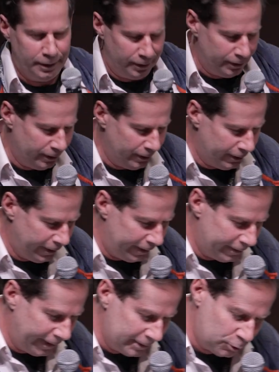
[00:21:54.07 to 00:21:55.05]

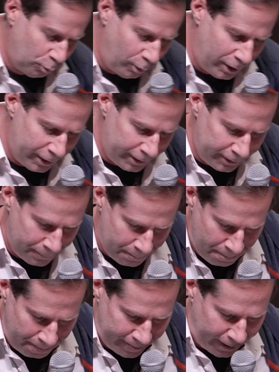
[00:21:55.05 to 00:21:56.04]
And that's why
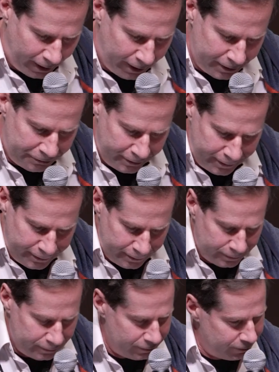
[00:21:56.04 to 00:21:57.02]
I think